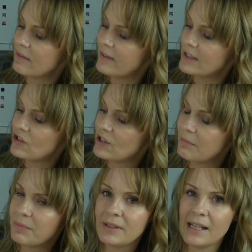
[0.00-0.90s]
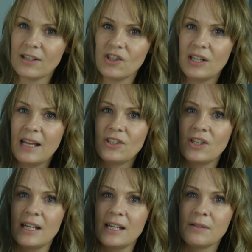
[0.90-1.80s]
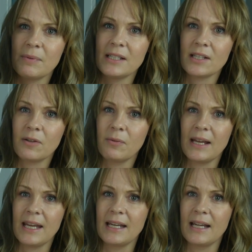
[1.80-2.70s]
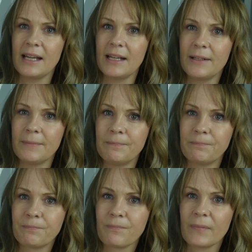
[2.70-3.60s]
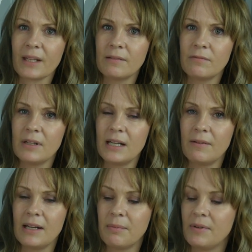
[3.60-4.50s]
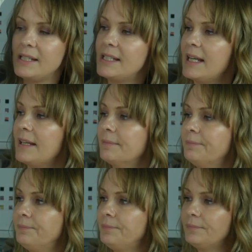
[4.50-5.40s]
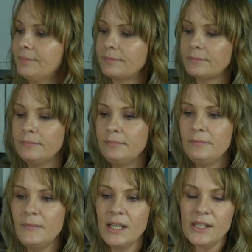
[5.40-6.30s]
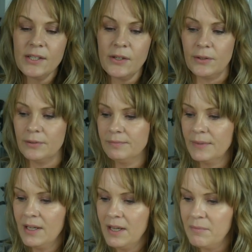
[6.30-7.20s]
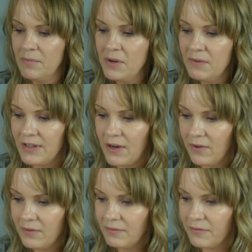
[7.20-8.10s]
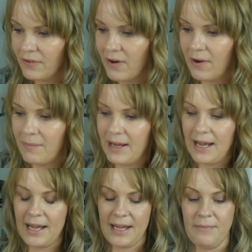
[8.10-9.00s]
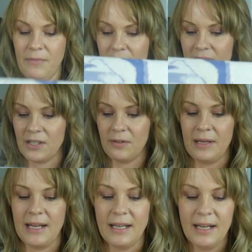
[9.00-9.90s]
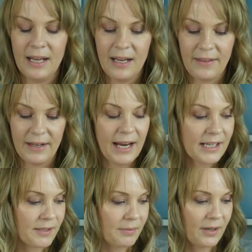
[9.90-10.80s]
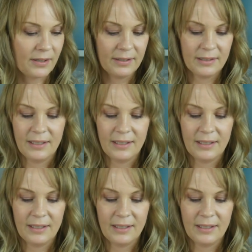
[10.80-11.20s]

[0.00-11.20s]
finishing. But there she is, Winter Queen, really pretty. So moving on from Winter Queen, the next one,